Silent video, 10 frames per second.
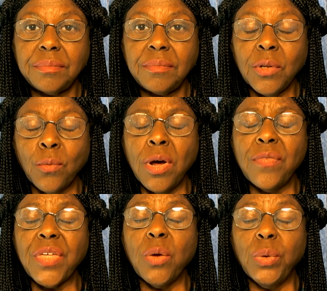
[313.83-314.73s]
One
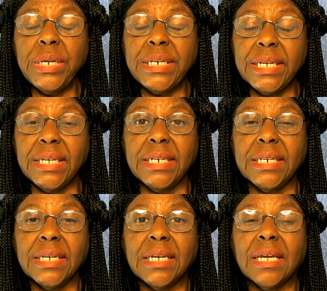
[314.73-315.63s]
thing we need
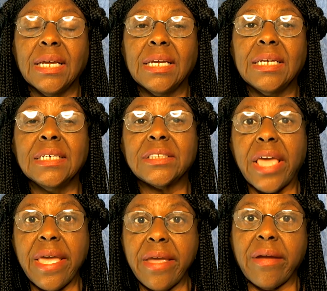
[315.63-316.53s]
is
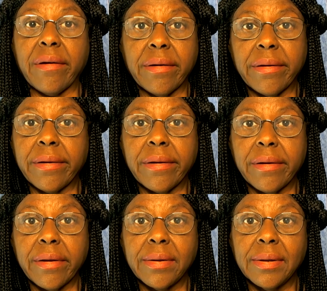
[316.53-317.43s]
air.
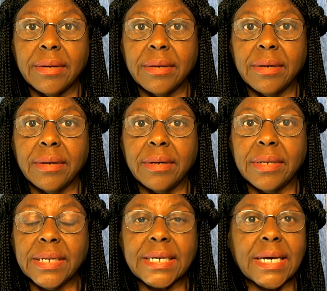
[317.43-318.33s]

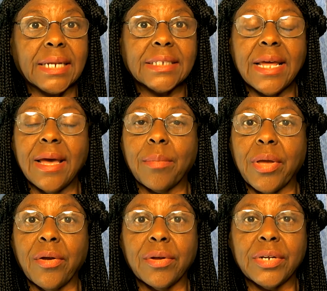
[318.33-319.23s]
You got to have
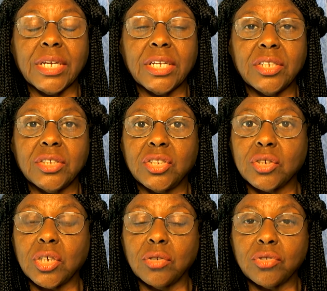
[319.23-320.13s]
air to
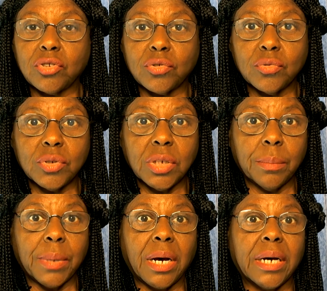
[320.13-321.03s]
go through your
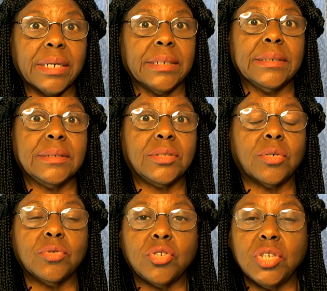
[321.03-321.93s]
body,
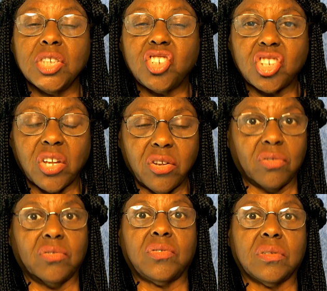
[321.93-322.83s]
go through your
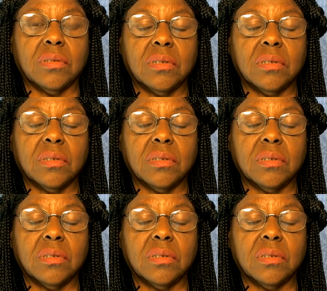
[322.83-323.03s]
cells,